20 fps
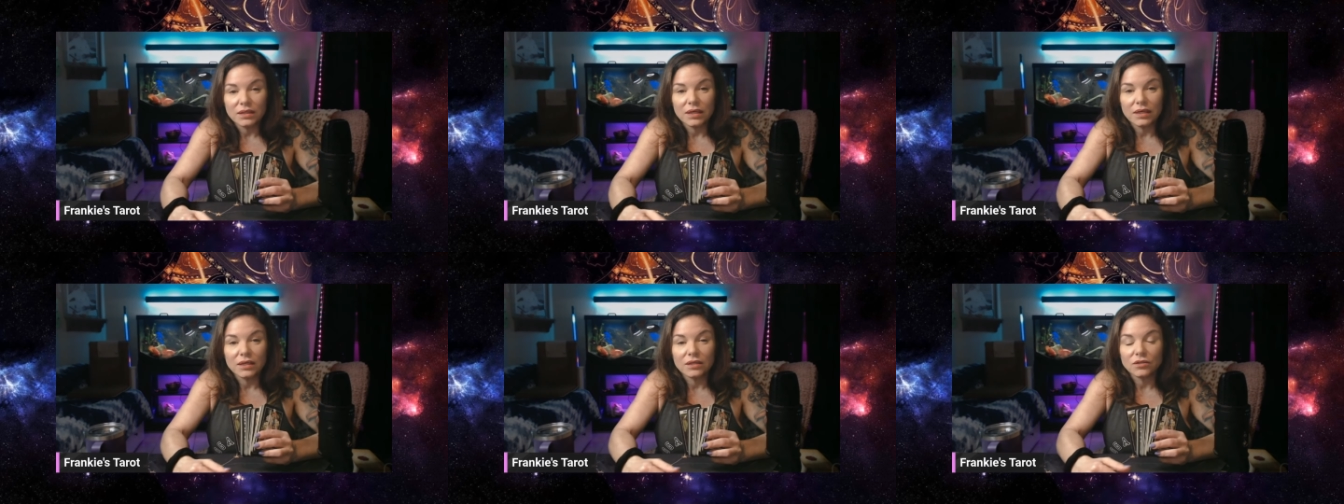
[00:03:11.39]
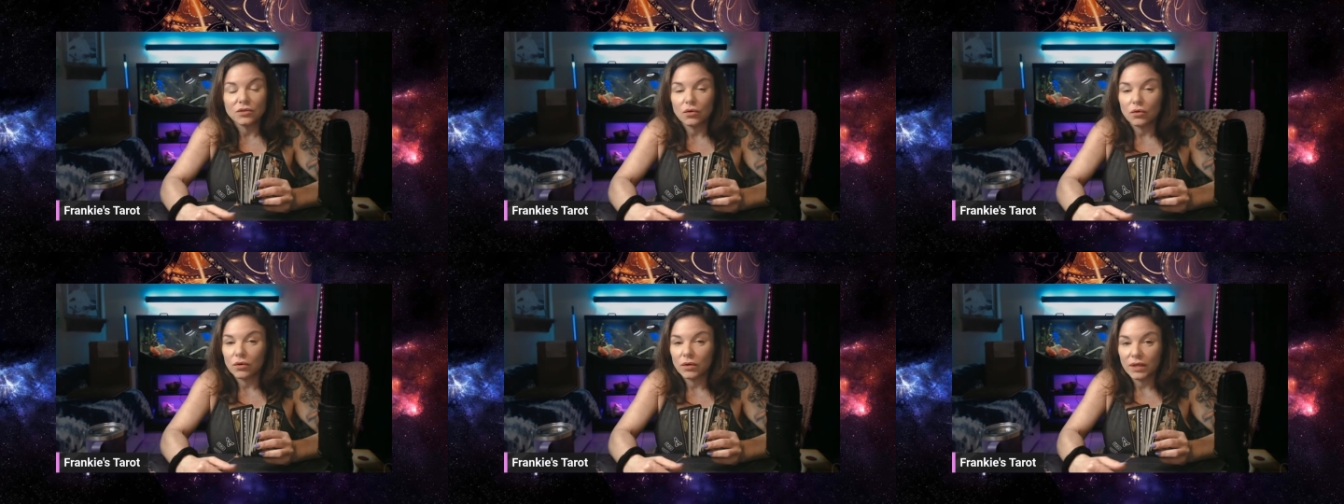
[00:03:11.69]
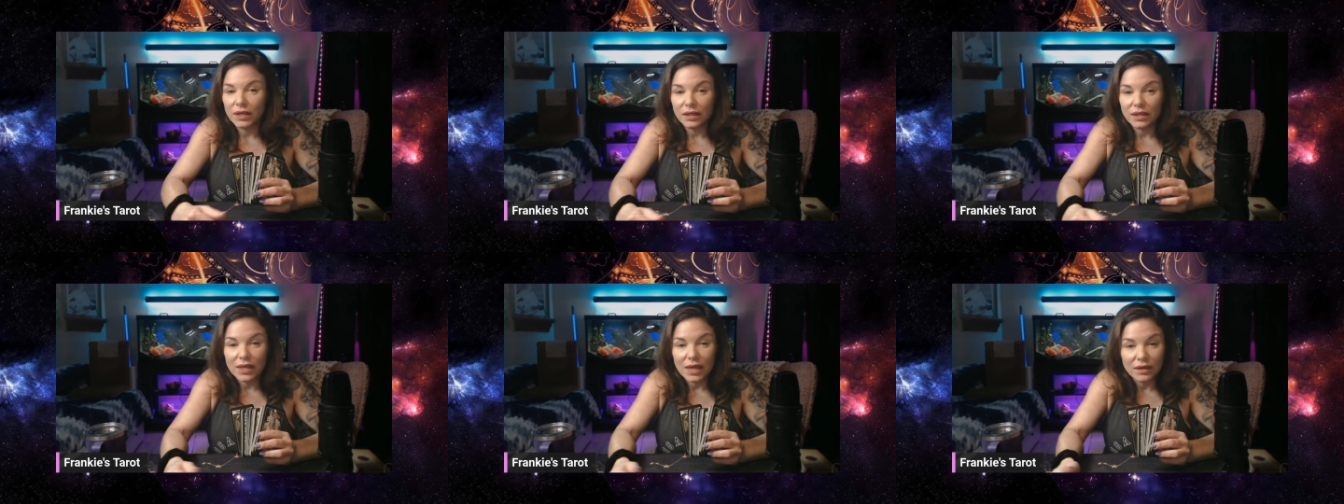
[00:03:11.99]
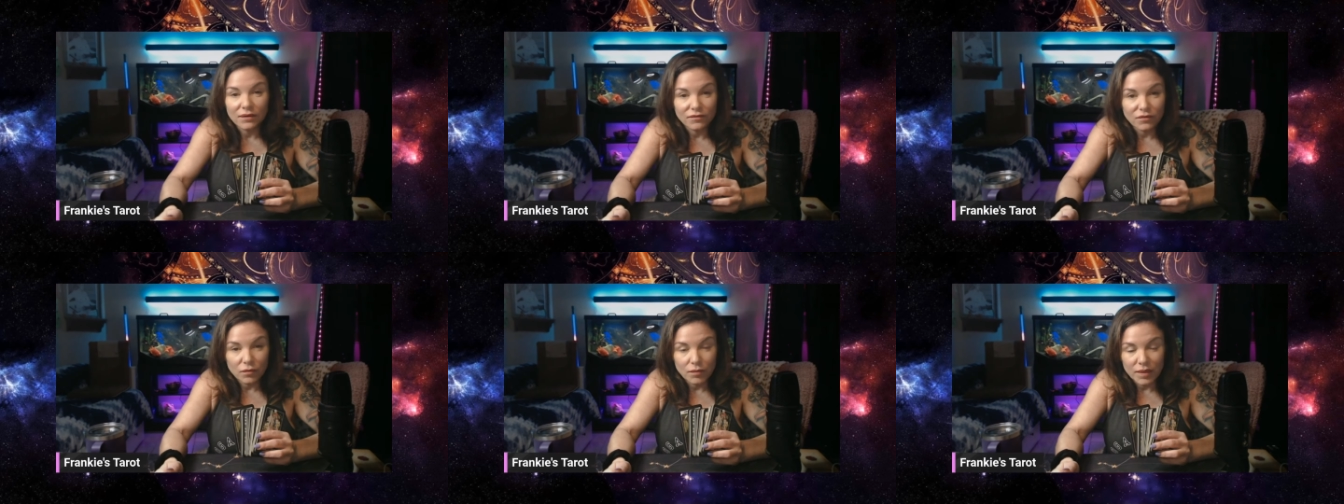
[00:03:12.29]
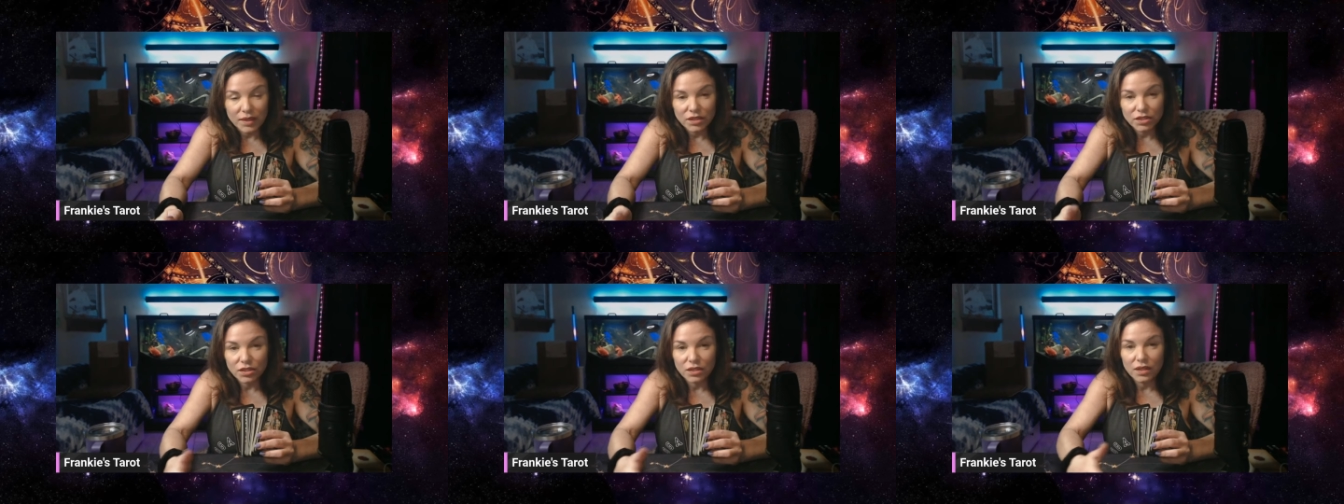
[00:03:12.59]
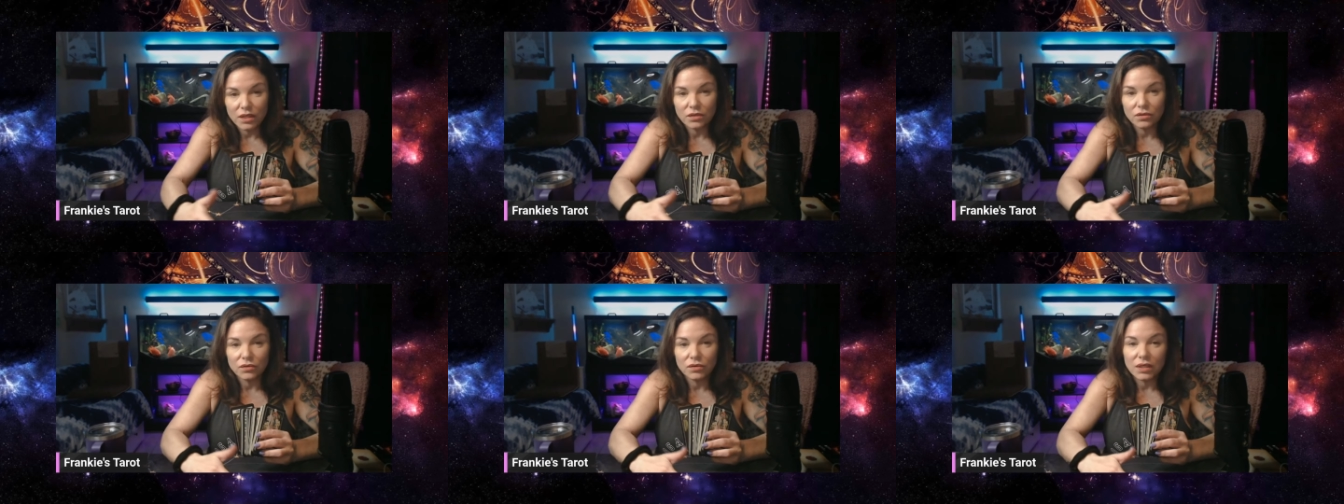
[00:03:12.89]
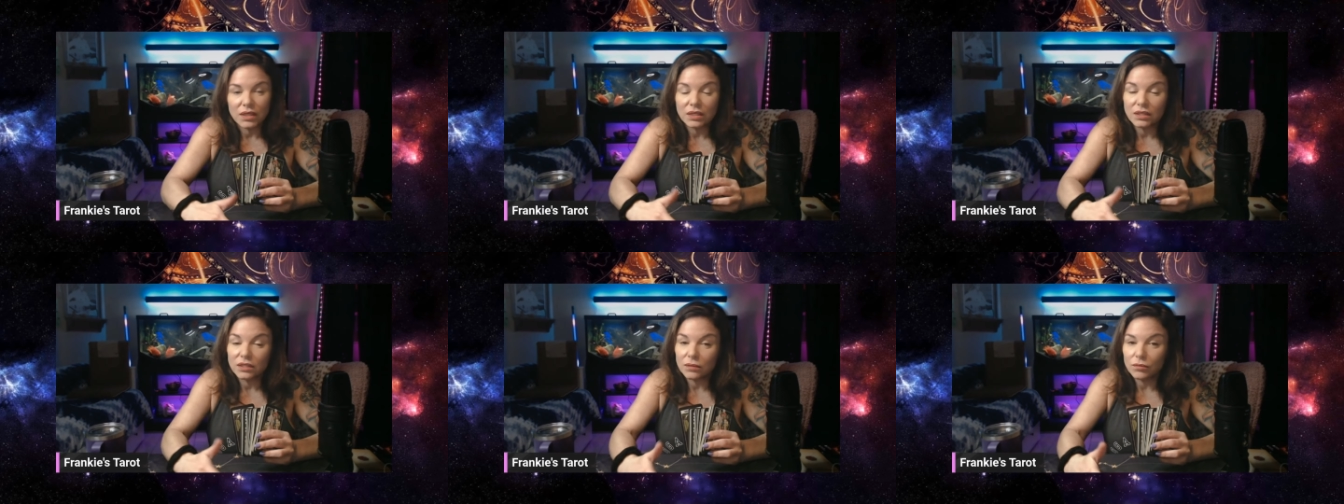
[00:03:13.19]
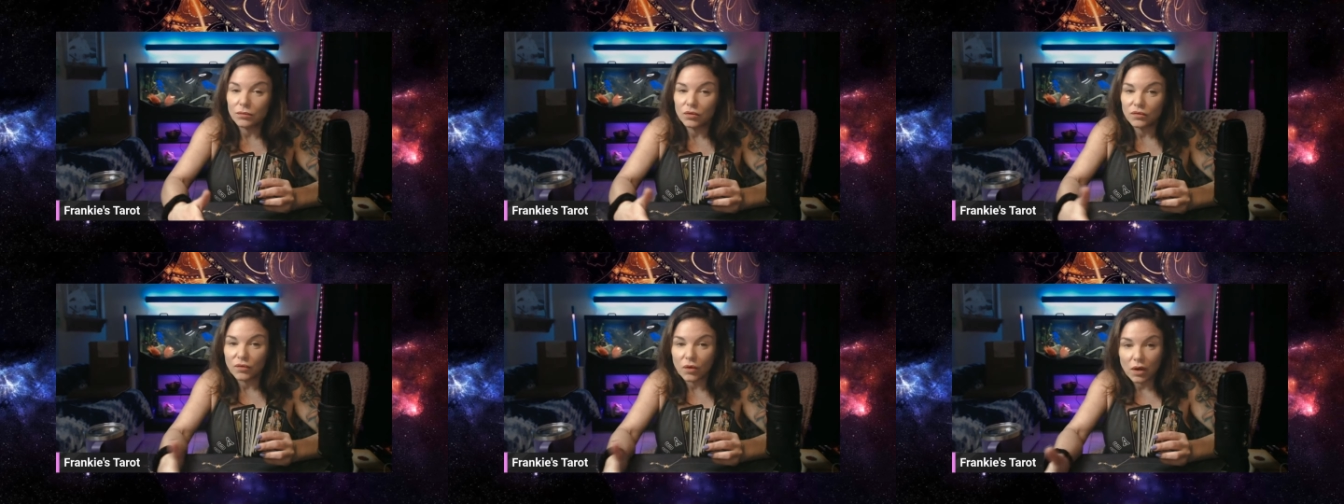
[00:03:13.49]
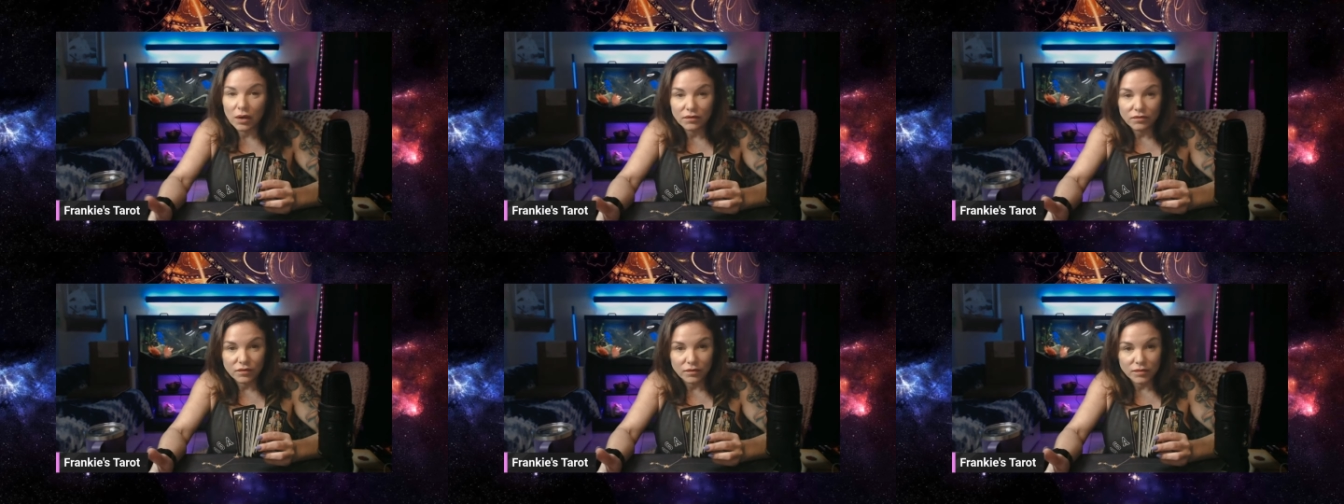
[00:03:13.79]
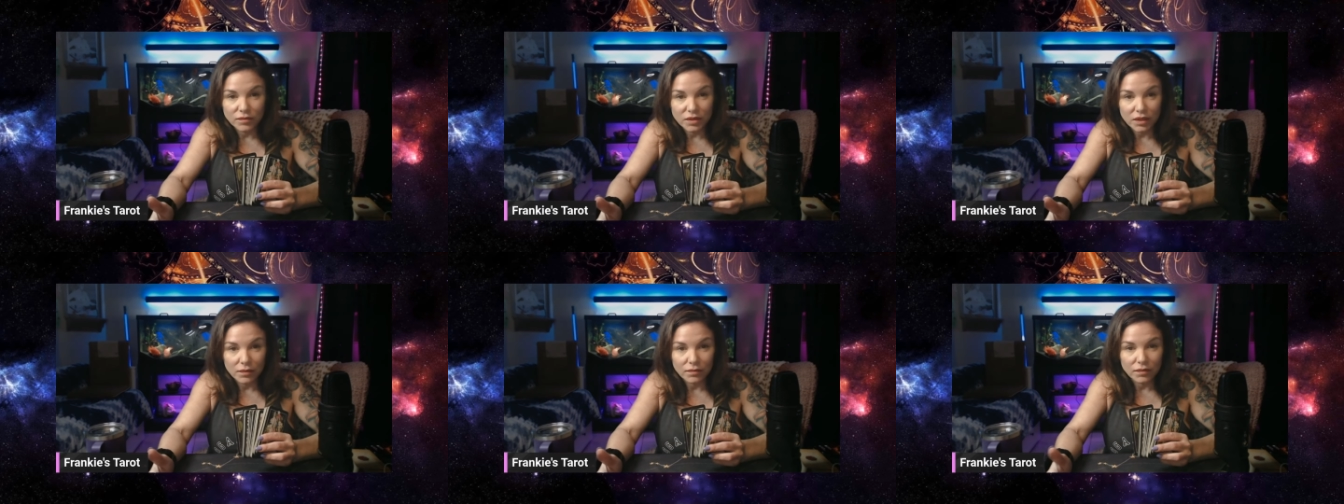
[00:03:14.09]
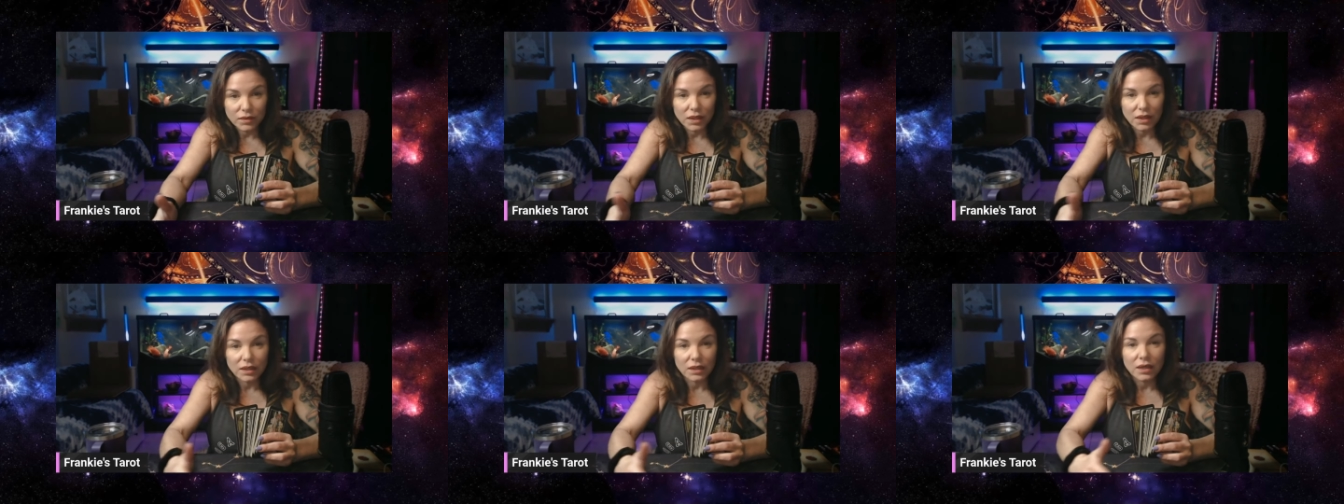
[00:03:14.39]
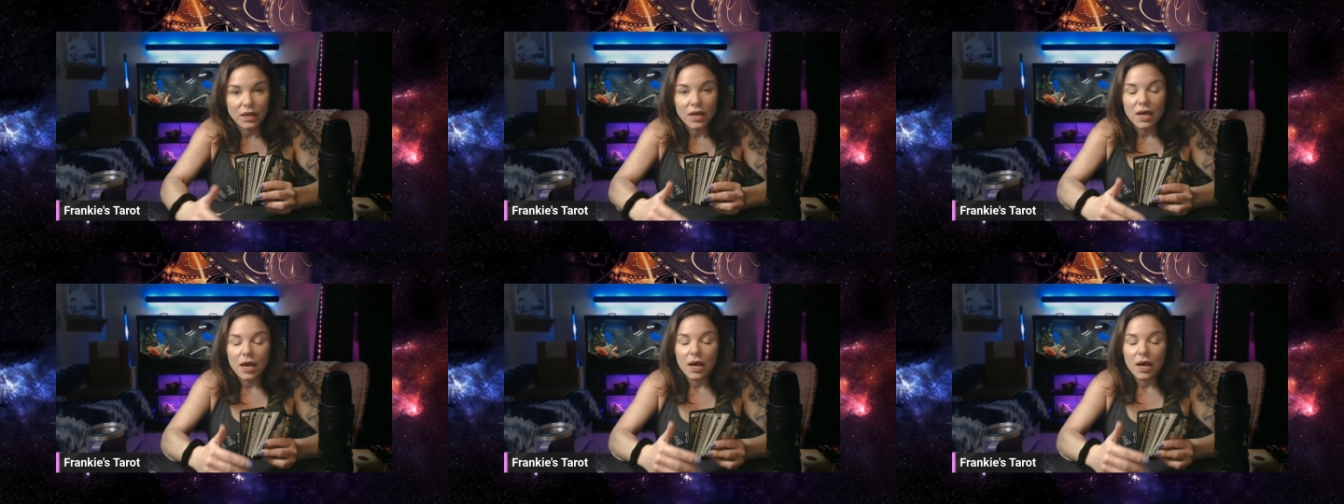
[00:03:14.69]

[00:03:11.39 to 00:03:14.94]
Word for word: things or get that information that you need to move on from something.